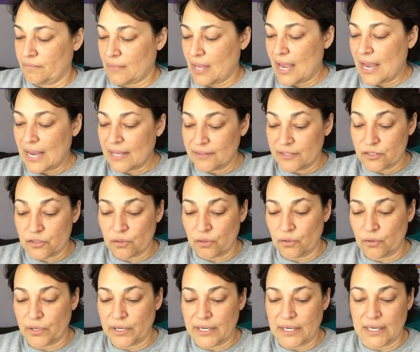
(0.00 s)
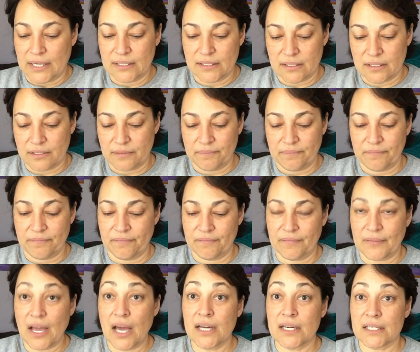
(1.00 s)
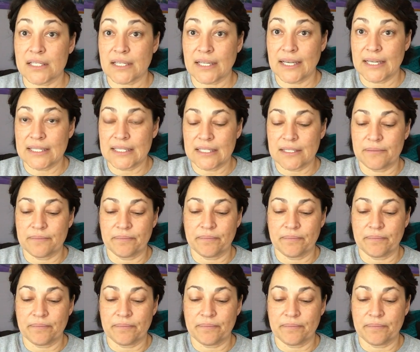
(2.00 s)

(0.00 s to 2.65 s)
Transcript: I had this all organized. Honestly, I did.